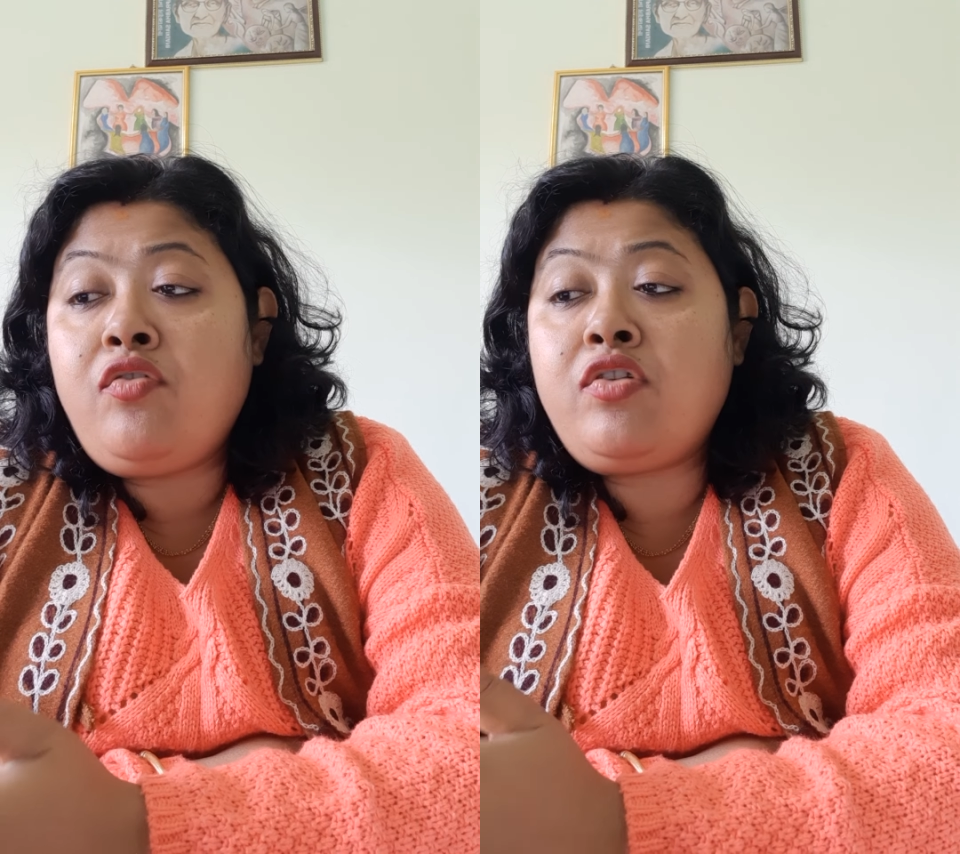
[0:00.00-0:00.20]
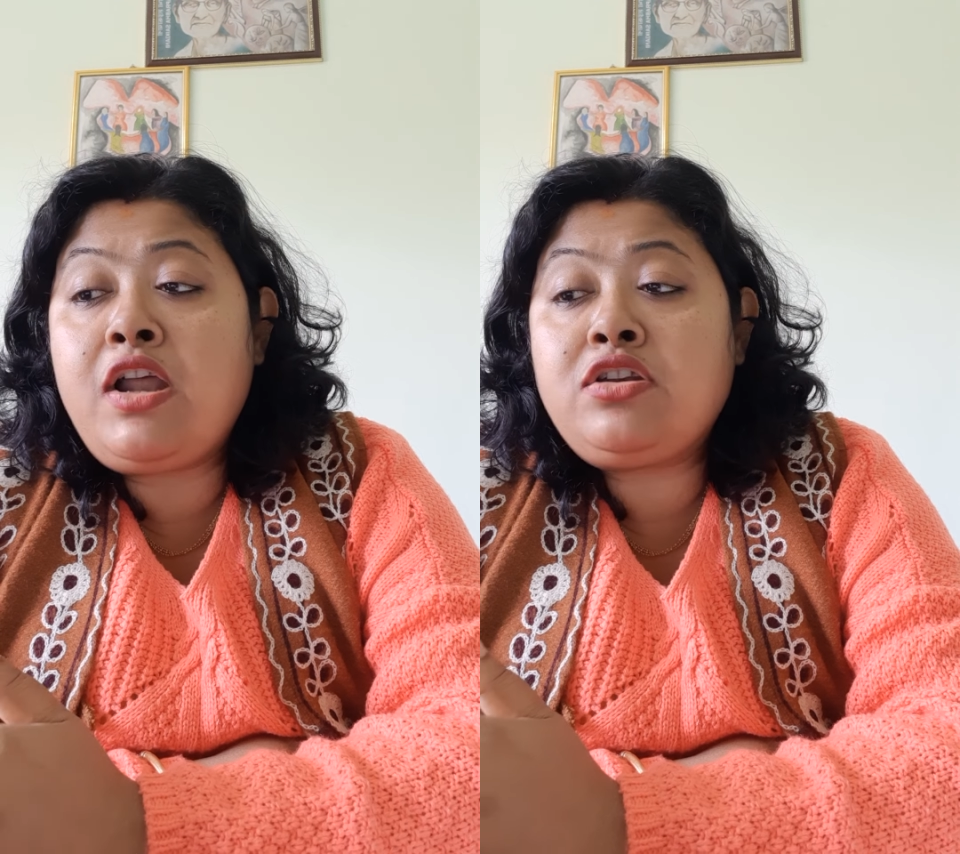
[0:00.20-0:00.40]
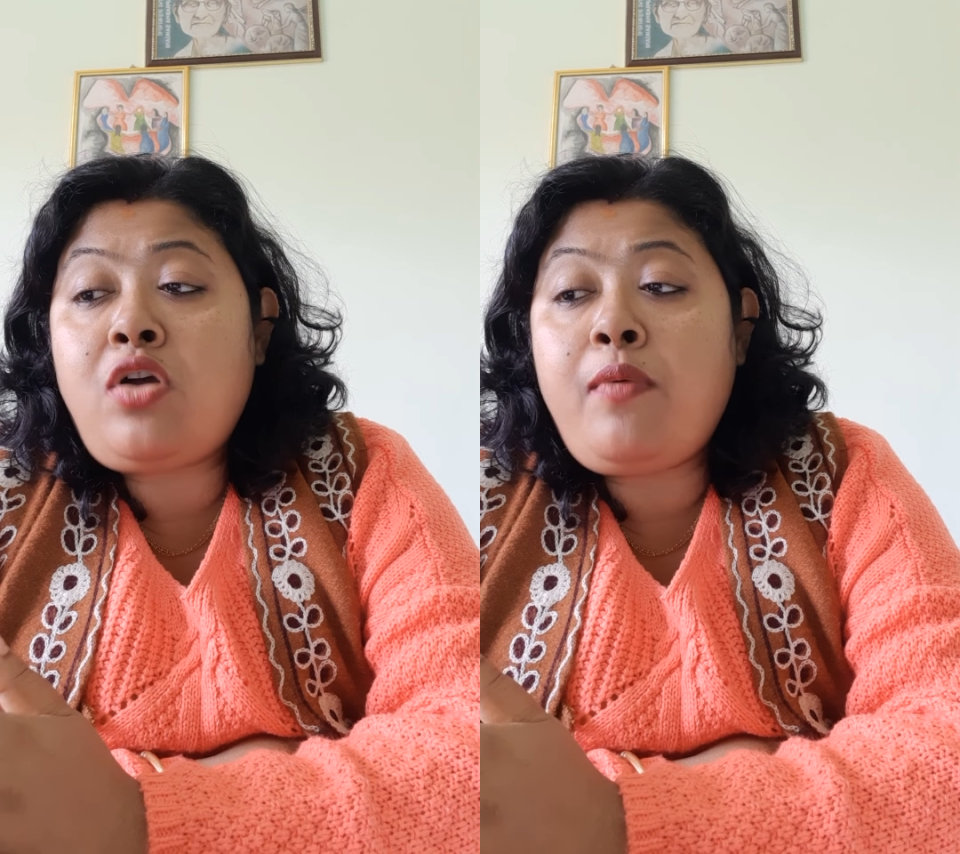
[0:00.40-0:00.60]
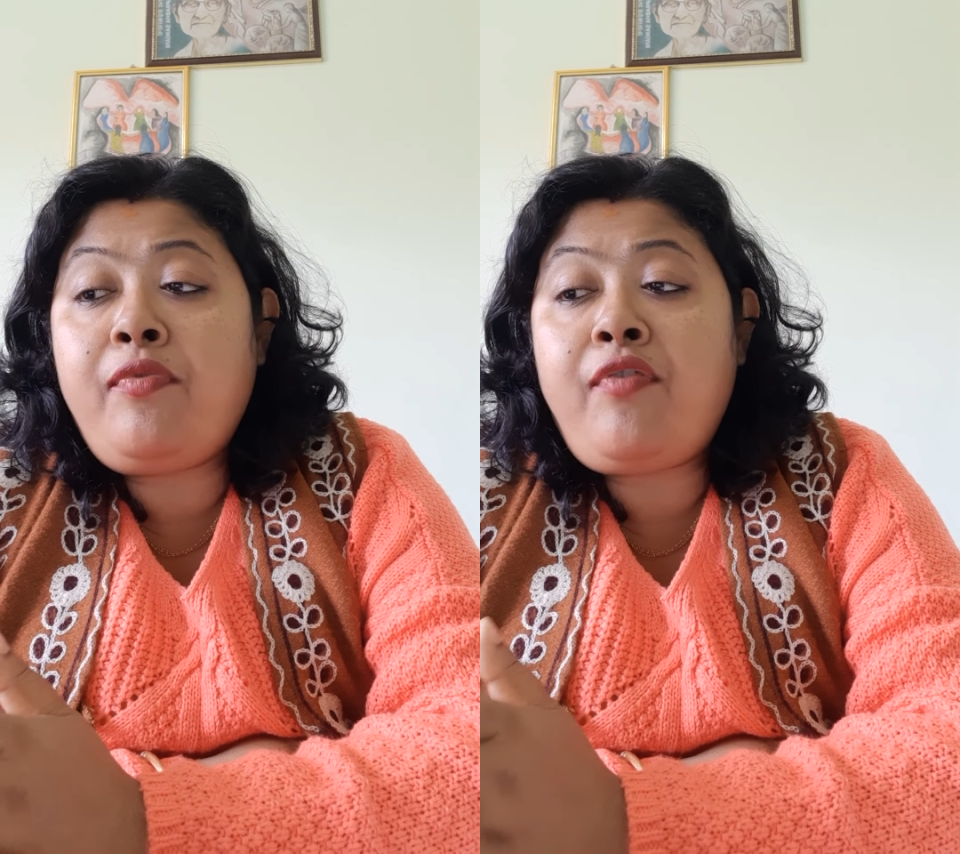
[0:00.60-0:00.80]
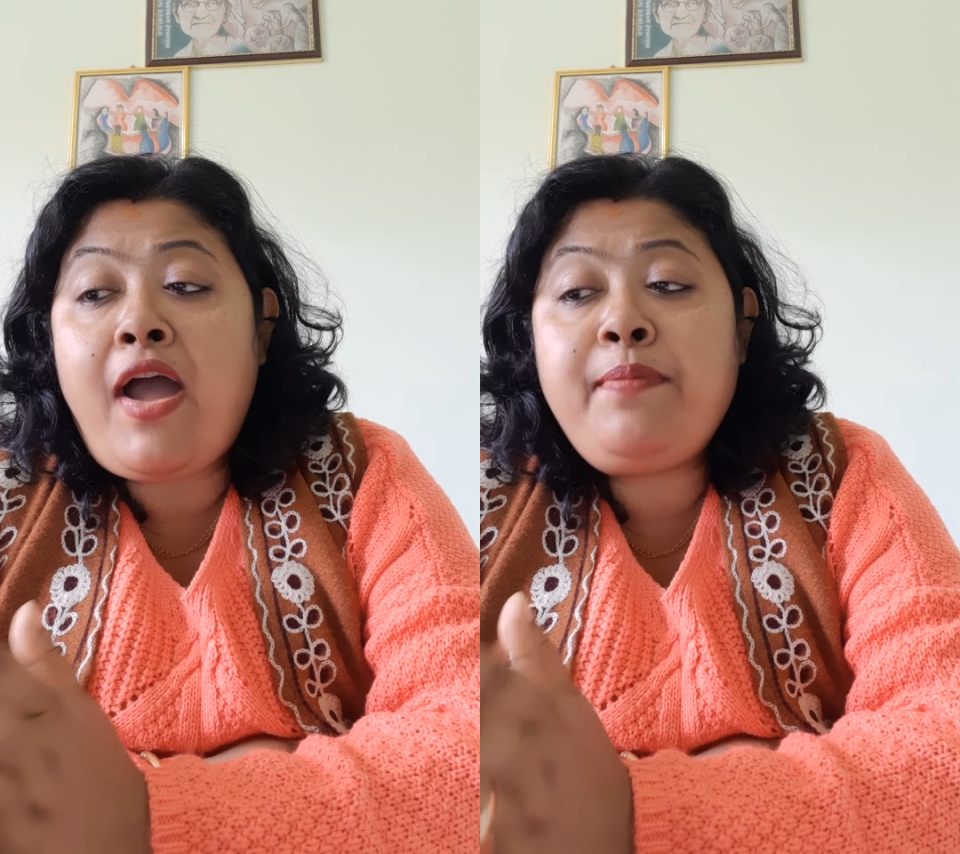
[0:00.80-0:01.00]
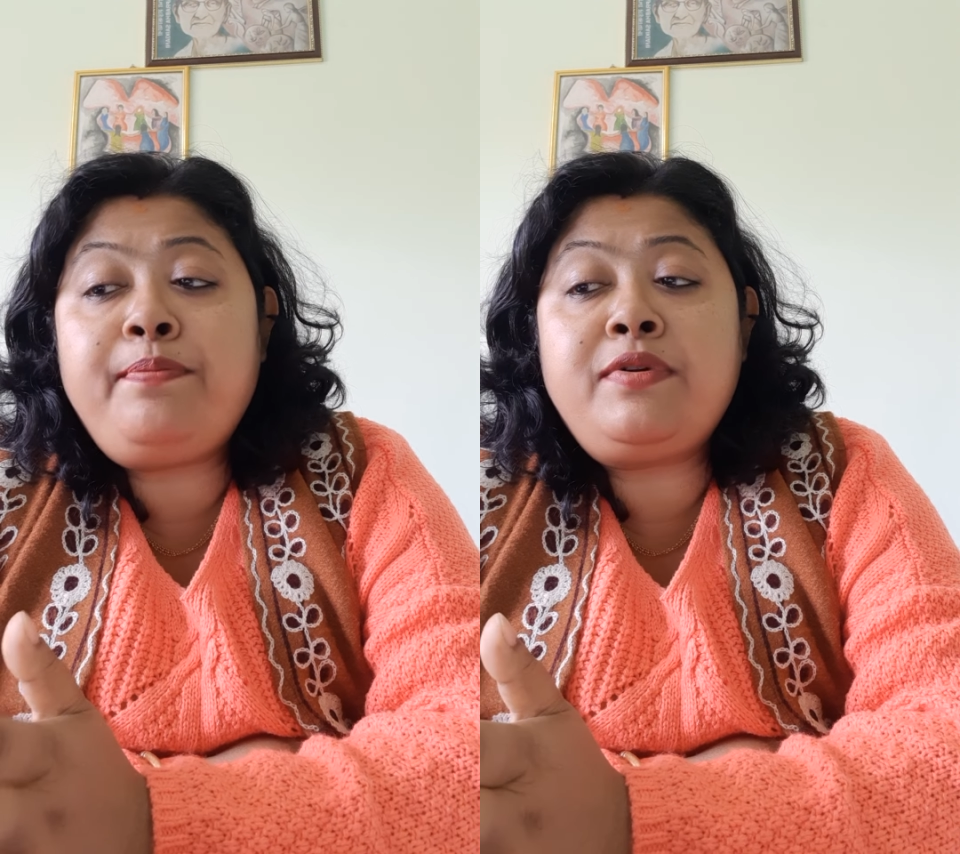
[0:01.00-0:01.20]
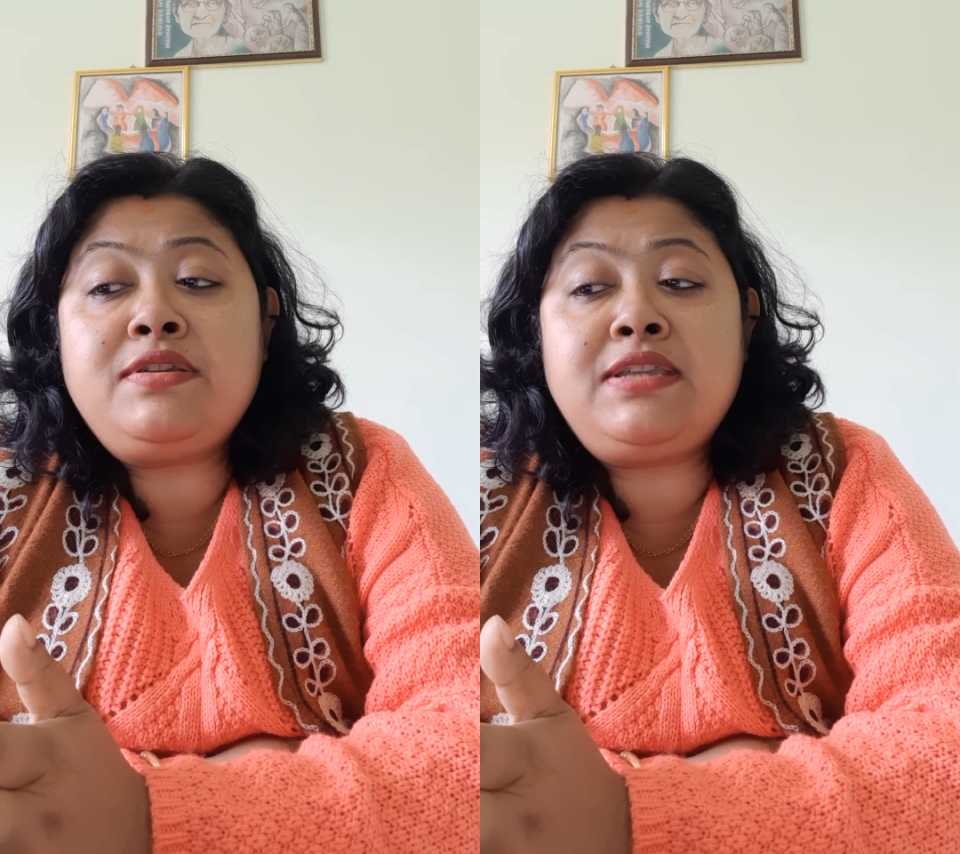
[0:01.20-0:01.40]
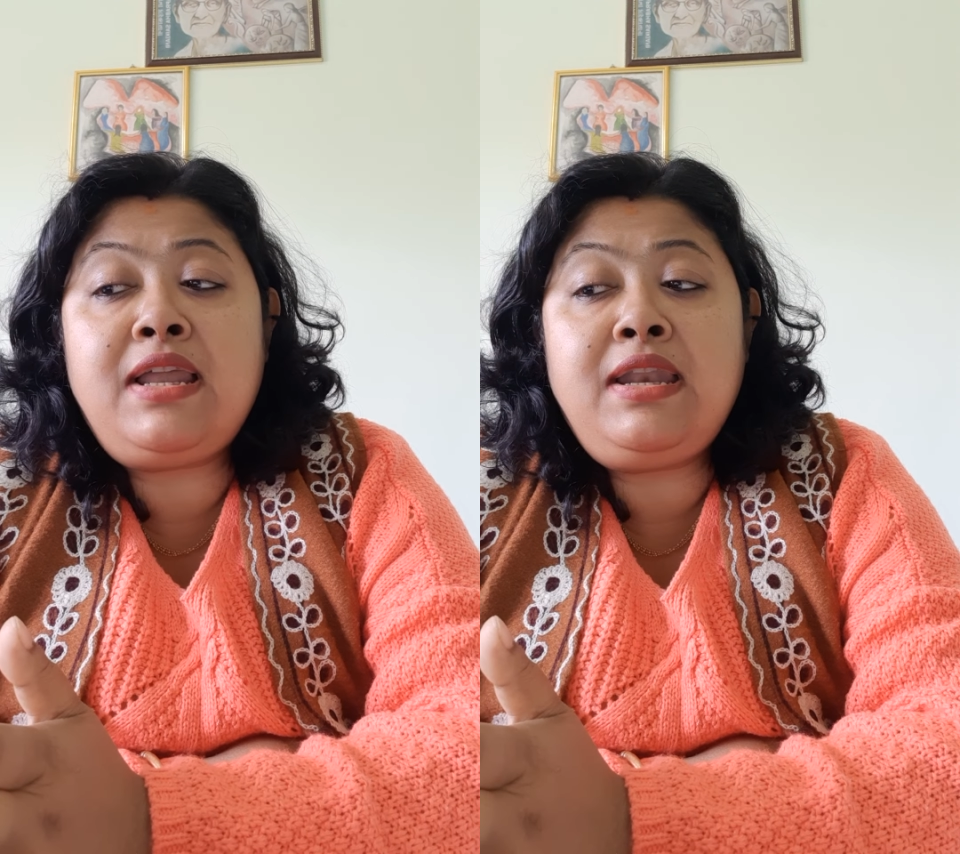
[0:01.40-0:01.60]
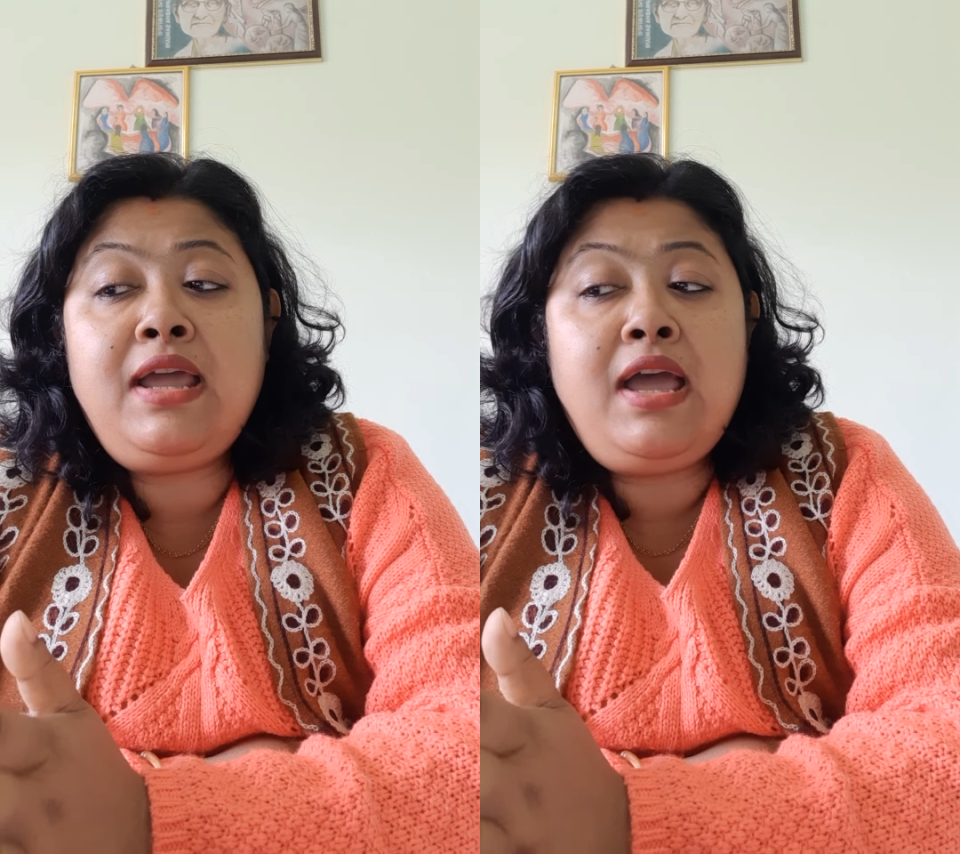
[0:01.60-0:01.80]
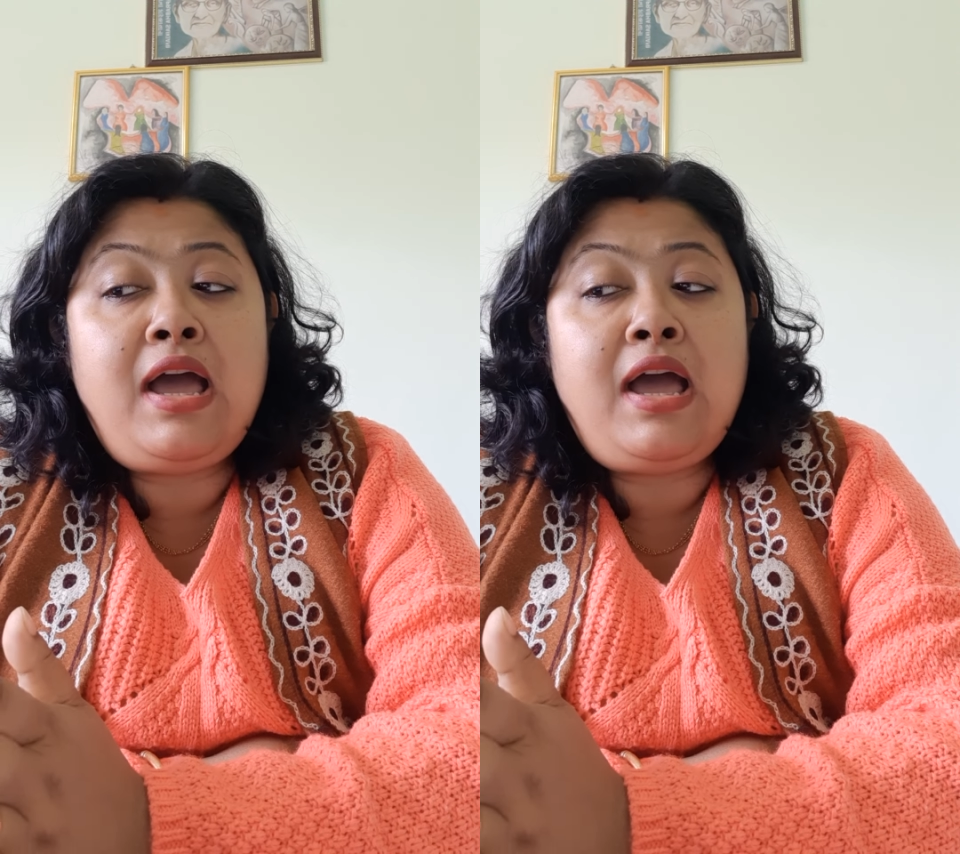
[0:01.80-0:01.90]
for the top 5%